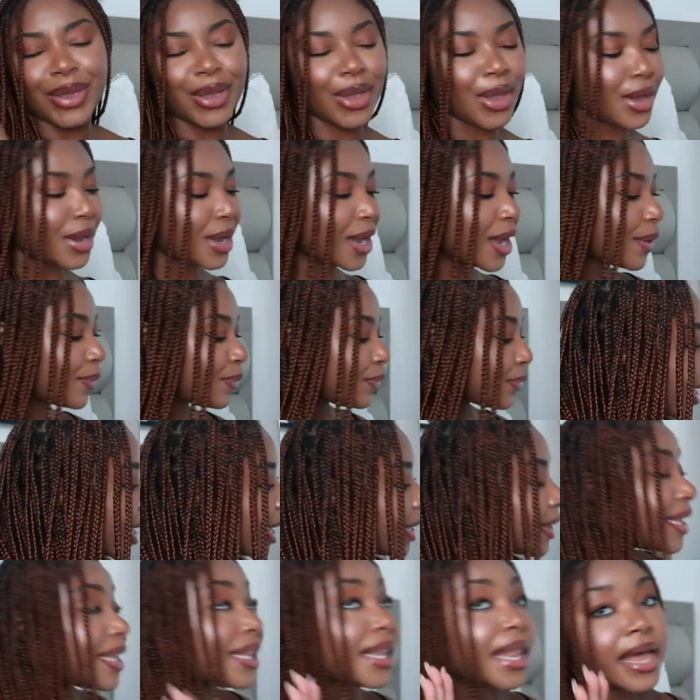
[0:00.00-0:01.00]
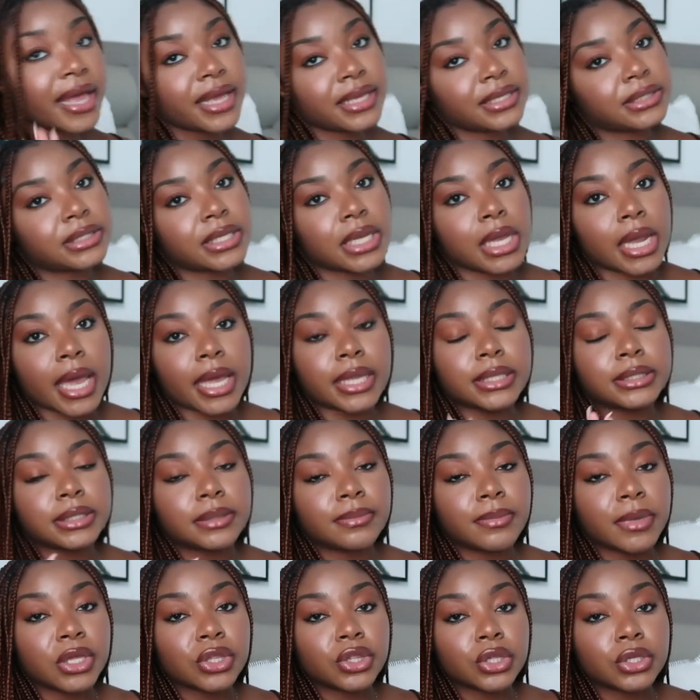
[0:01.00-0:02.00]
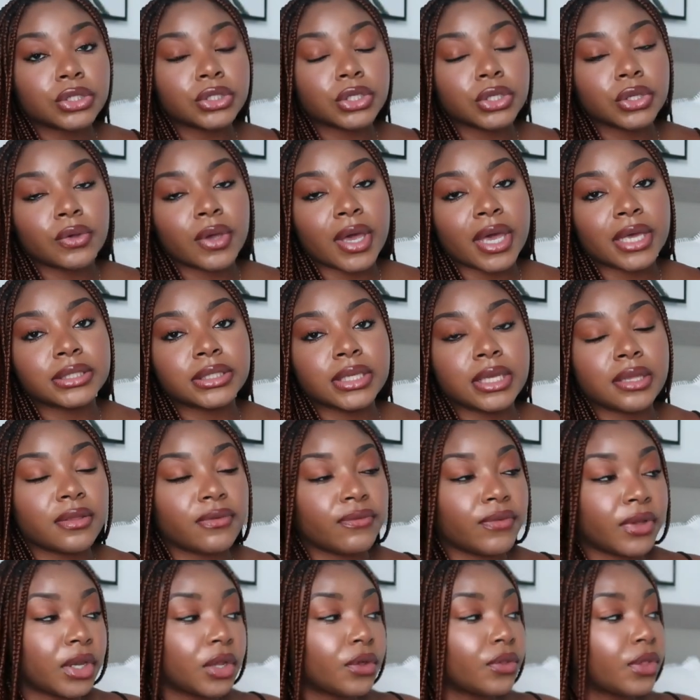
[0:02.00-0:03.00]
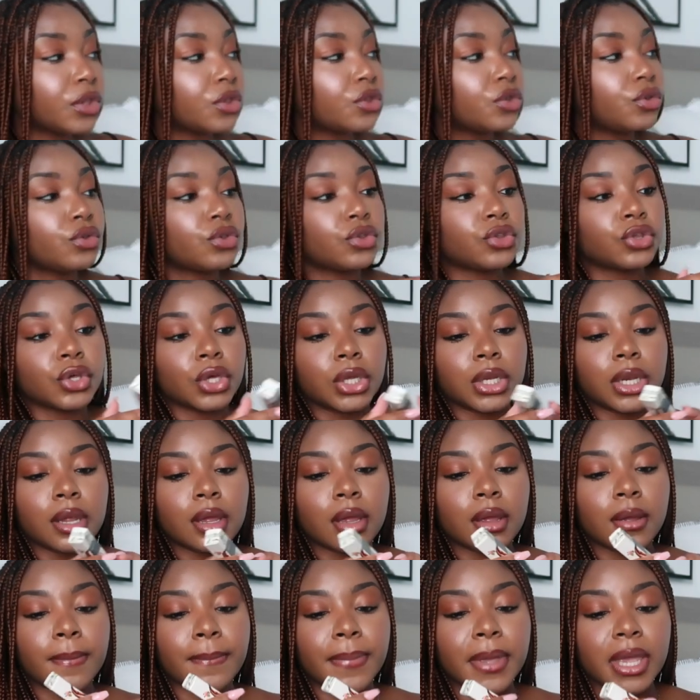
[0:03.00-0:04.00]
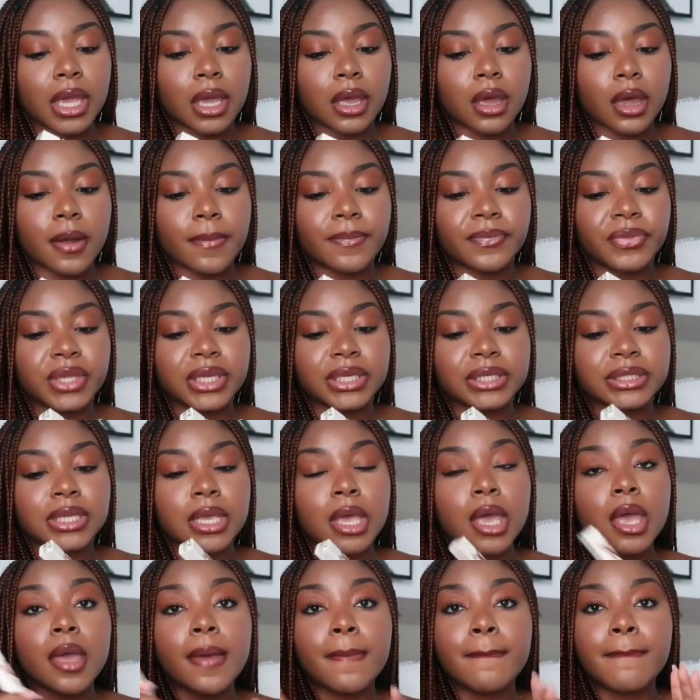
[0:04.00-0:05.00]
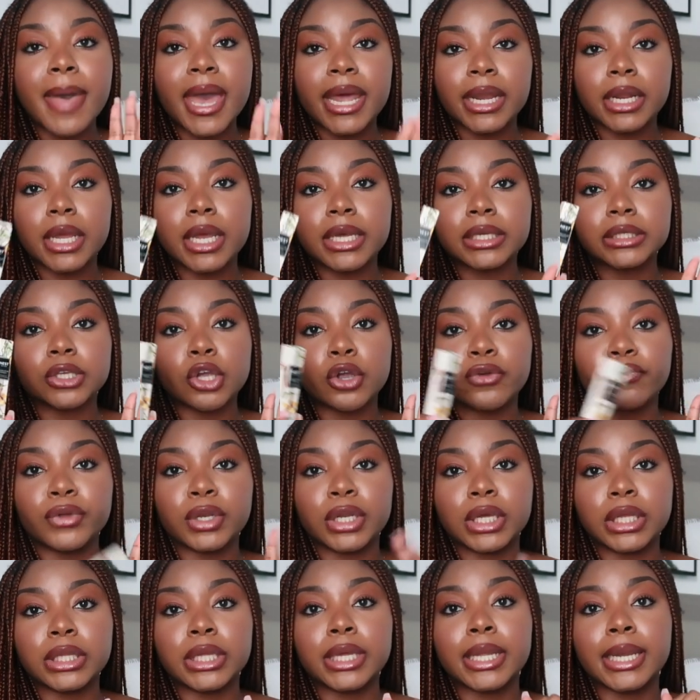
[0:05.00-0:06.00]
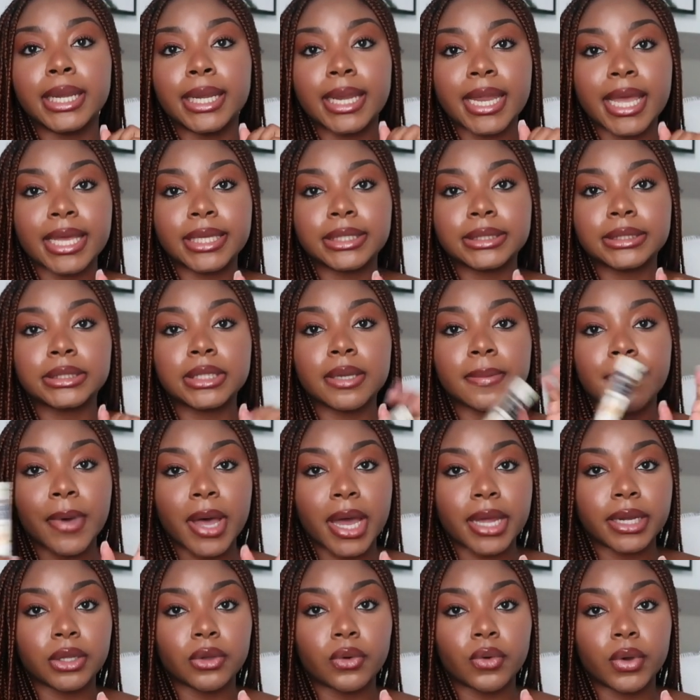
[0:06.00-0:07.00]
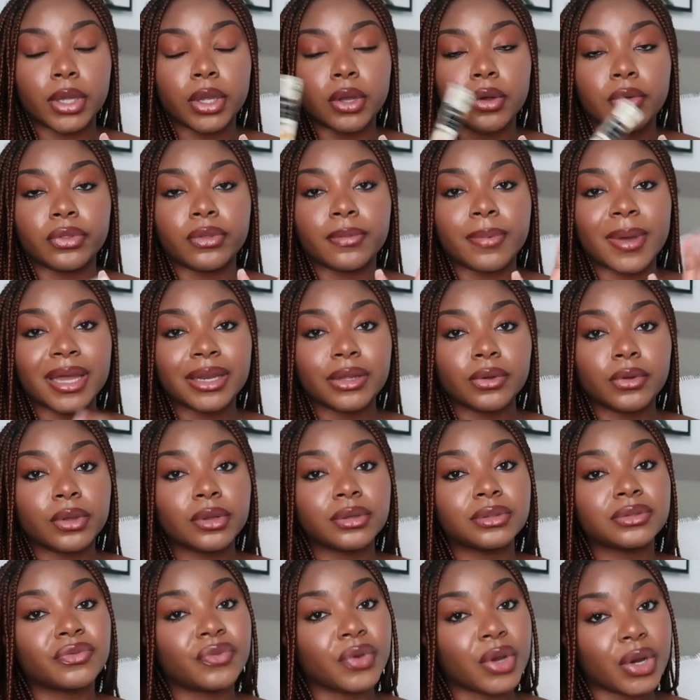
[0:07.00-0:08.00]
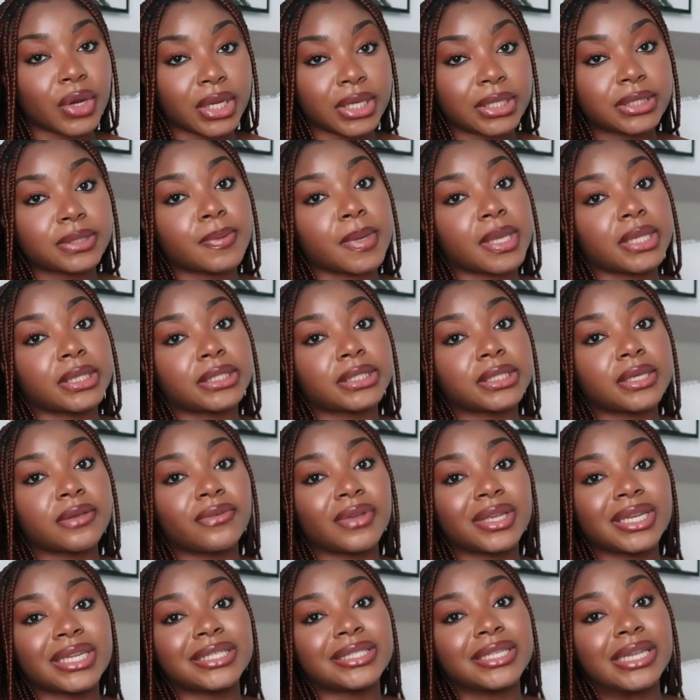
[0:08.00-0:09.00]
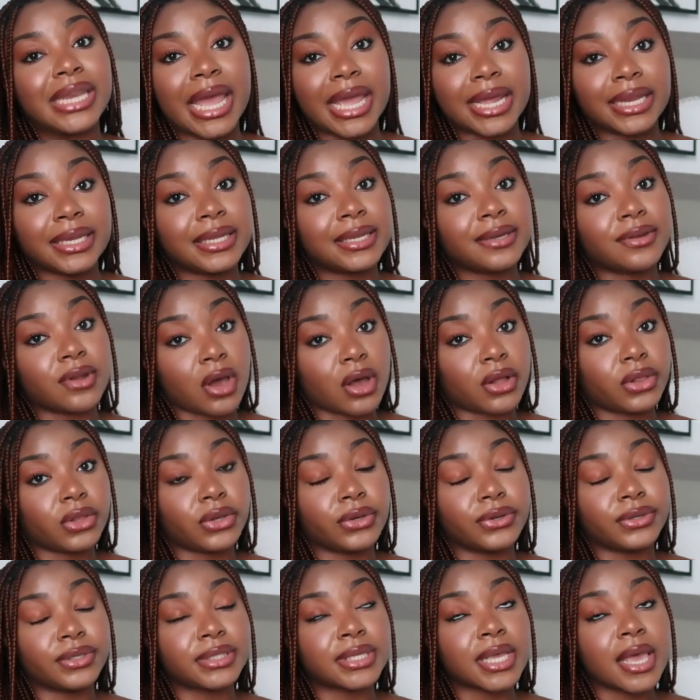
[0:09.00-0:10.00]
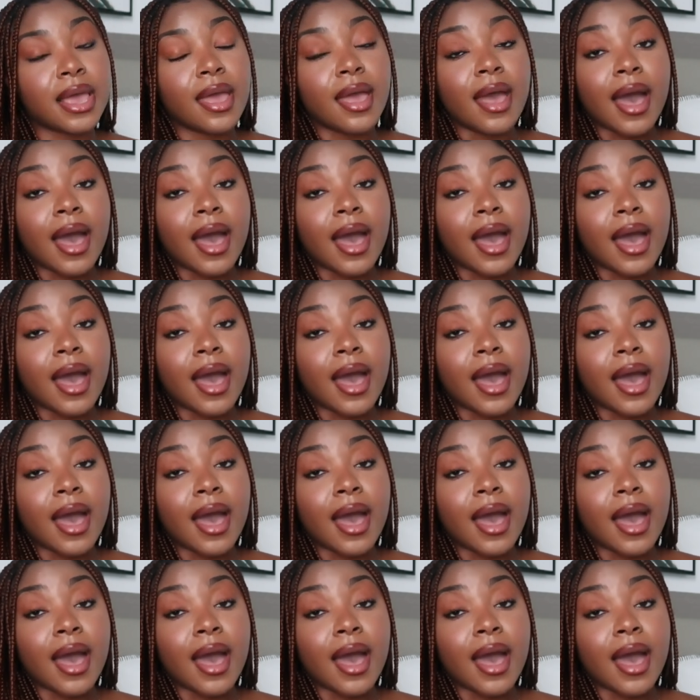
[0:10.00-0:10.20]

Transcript: Okay, and the last thing, I did mention to you guys in the video that you should pick up this Madagascar Vanilla Nest Body Oil. The body oil is very expensive. It is ninety dollars.